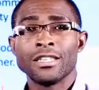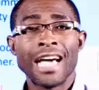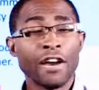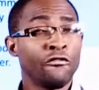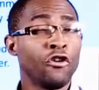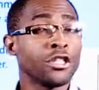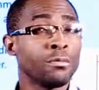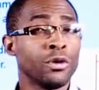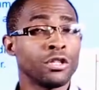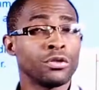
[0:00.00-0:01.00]
That
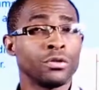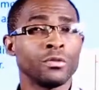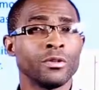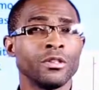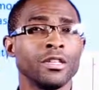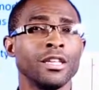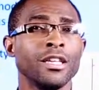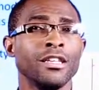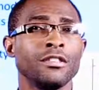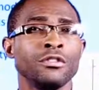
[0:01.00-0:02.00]
4th bottle
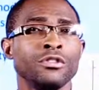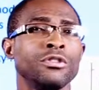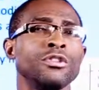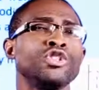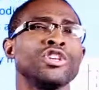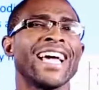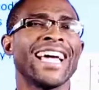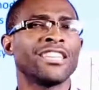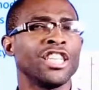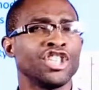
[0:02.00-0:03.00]
is due to your
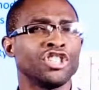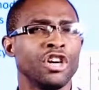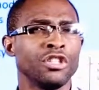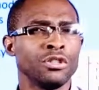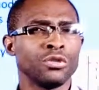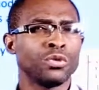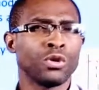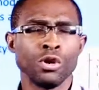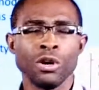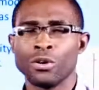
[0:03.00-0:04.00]
addiction to
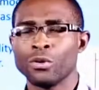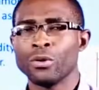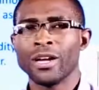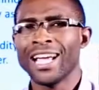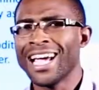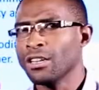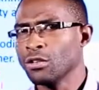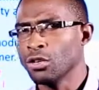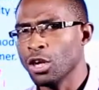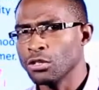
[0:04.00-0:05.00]
Coke
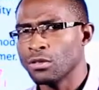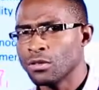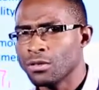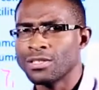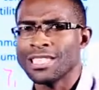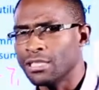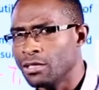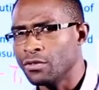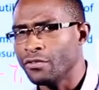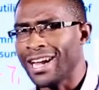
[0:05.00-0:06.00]
and not to
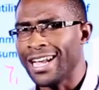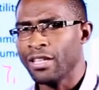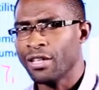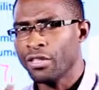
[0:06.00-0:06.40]
satisfy